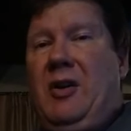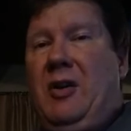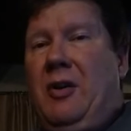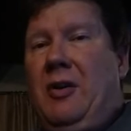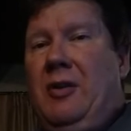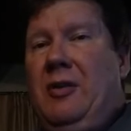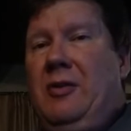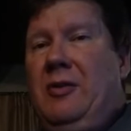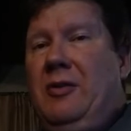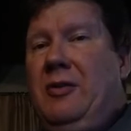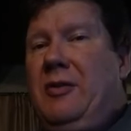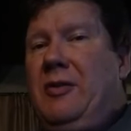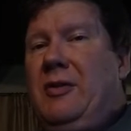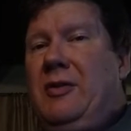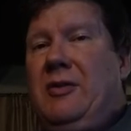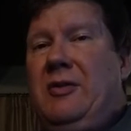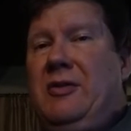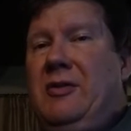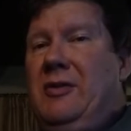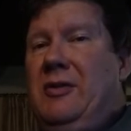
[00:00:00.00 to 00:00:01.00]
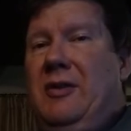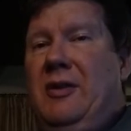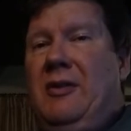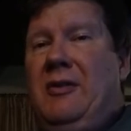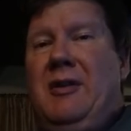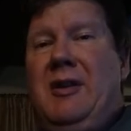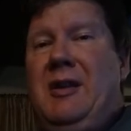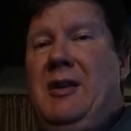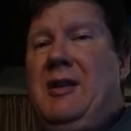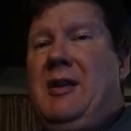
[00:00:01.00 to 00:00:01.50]
Cardinals are
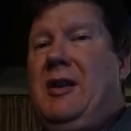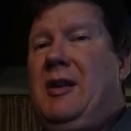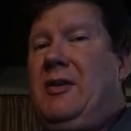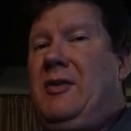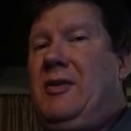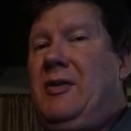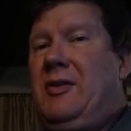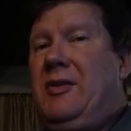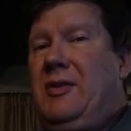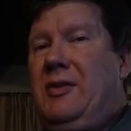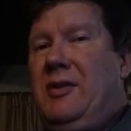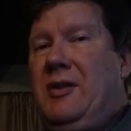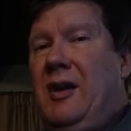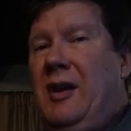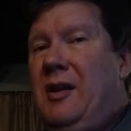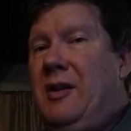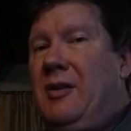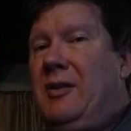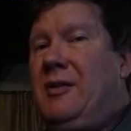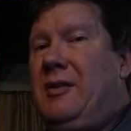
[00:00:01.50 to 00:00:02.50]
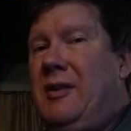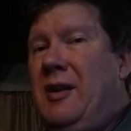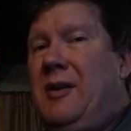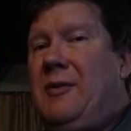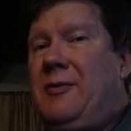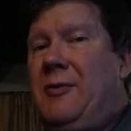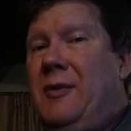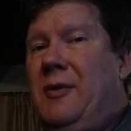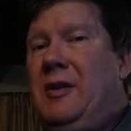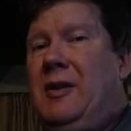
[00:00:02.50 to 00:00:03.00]
they're in this they are
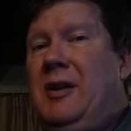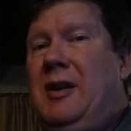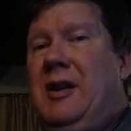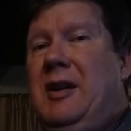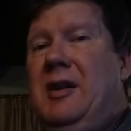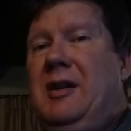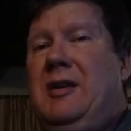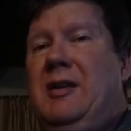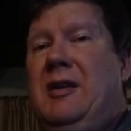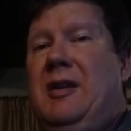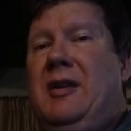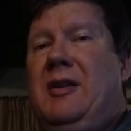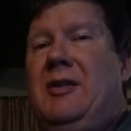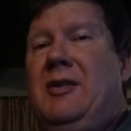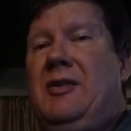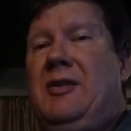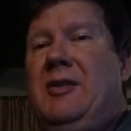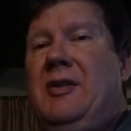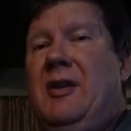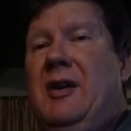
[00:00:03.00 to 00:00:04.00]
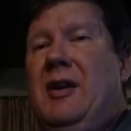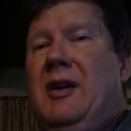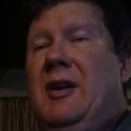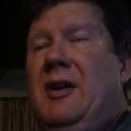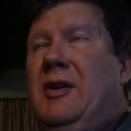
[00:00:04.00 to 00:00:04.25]
definitely in this.